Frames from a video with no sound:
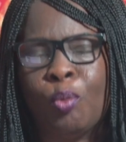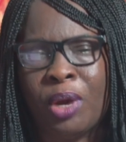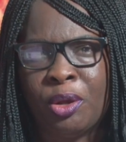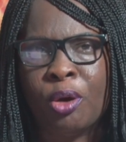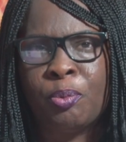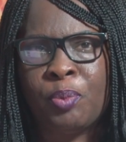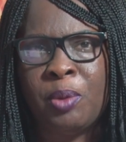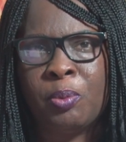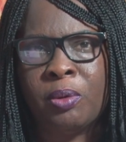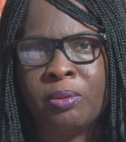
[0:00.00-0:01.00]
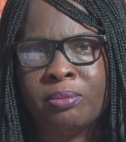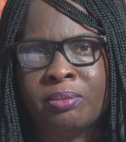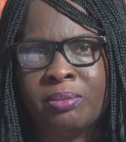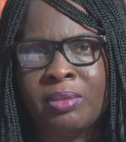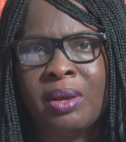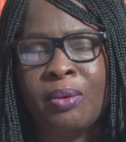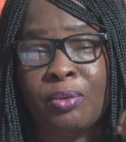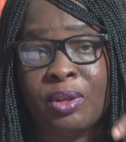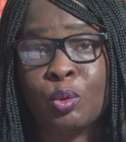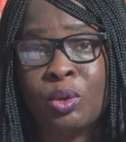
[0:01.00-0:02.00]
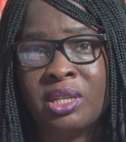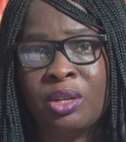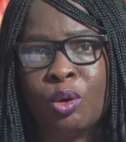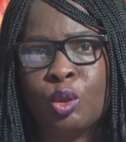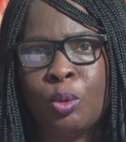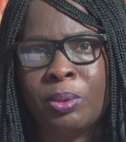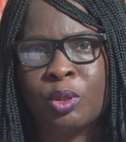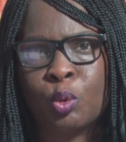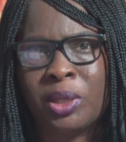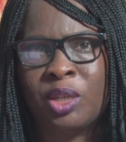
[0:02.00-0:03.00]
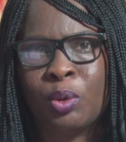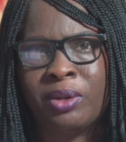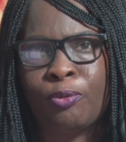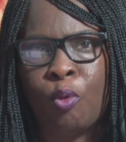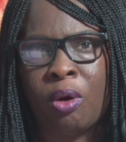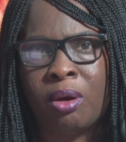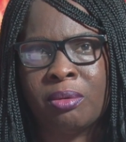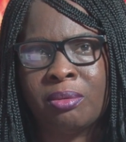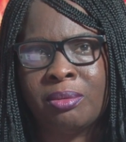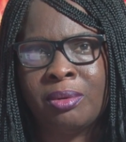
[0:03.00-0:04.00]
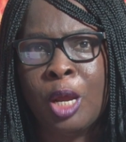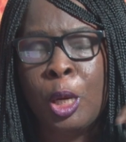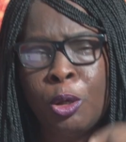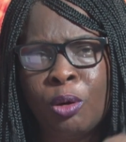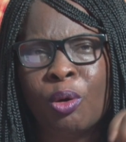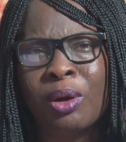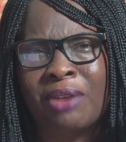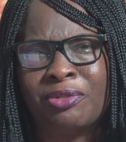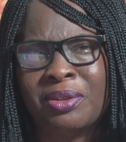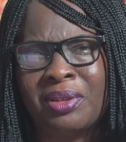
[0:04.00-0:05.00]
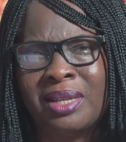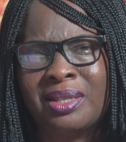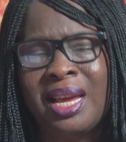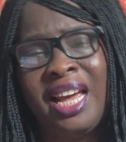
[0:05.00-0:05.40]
were young people. This was in October 2024. Not long after that,